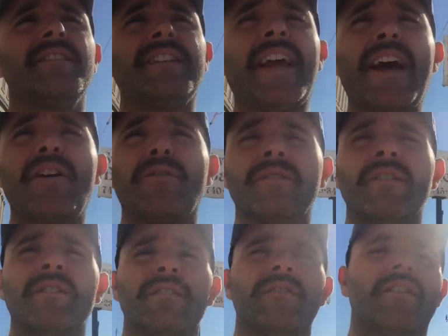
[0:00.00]
town
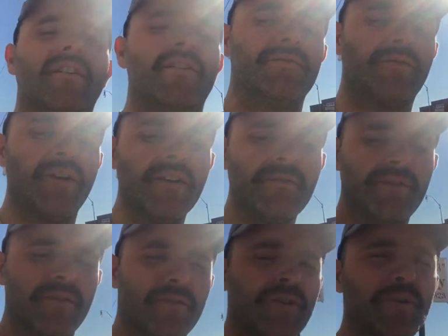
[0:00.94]
of
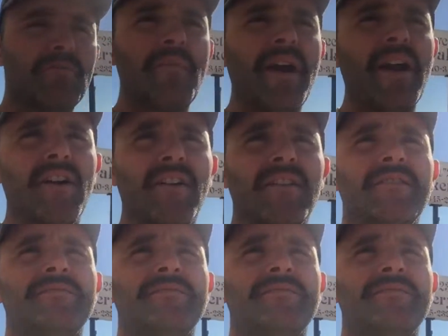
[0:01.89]
Granville, their mayor